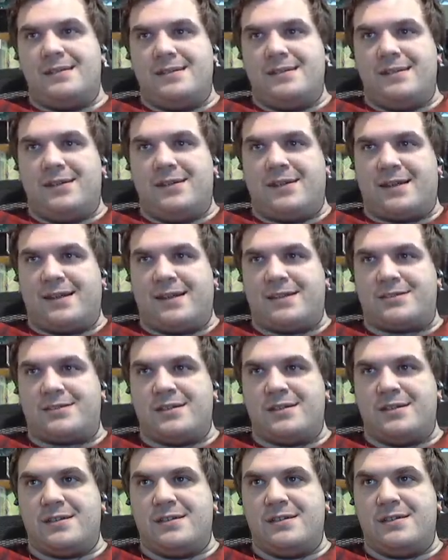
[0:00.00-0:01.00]
No, I get
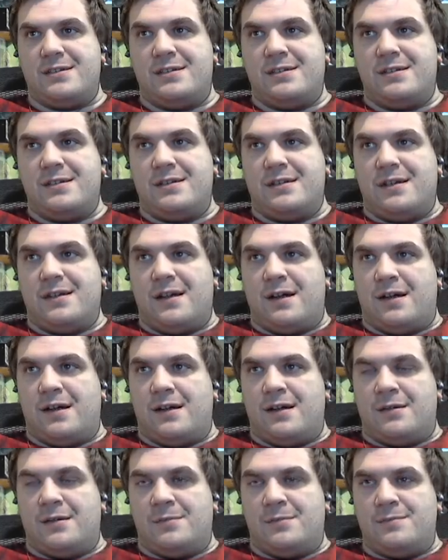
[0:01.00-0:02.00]
you.
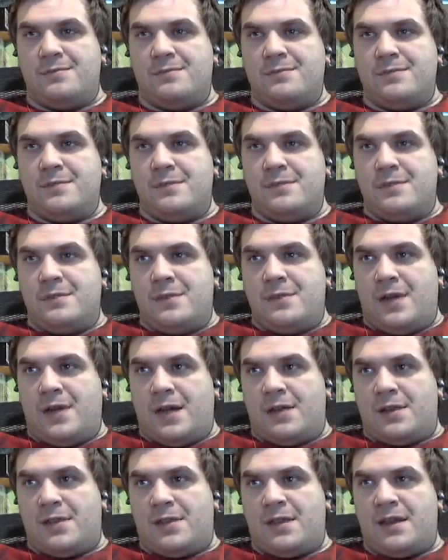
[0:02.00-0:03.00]
Um,
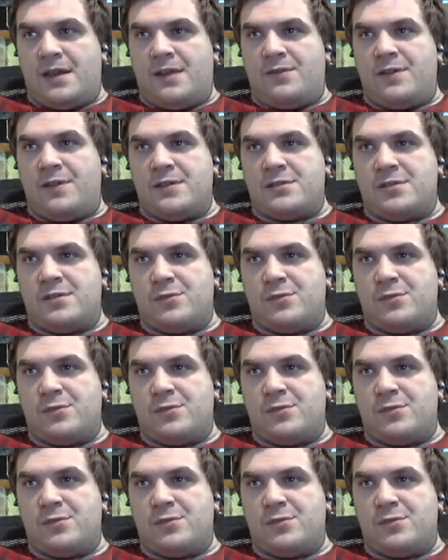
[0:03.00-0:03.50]
yeah, the thing I find super